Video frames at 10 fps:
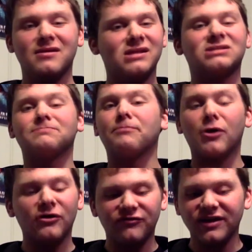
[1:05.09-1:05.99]
It's
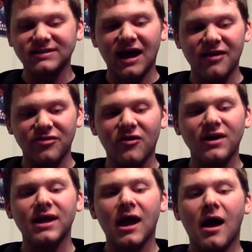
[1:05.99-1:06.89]
perfect, I
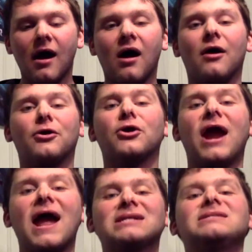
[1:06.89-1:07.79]
thought.
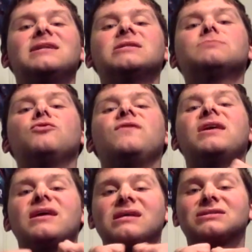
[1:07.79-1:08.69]
Her acting in this
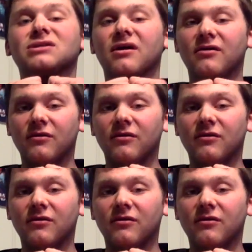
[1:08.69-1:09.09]
movie is